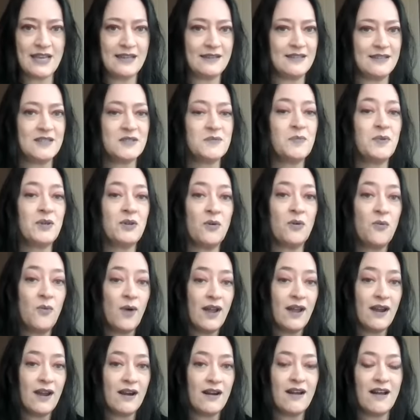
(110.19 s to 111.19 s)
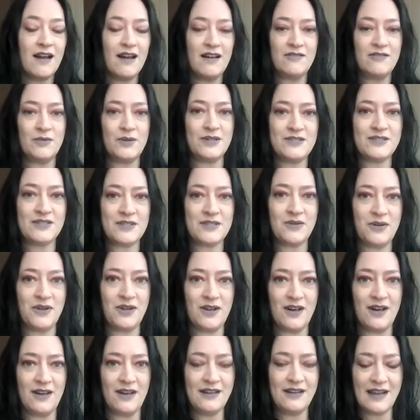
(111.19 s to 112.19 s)
at least be aware of what's
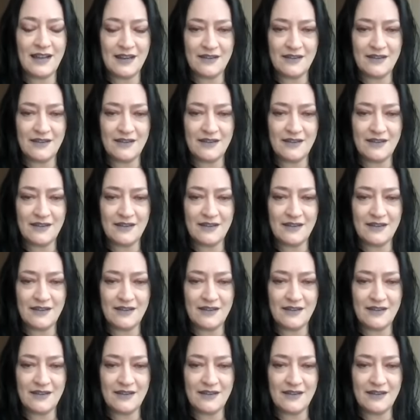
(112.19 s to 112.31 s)
going on.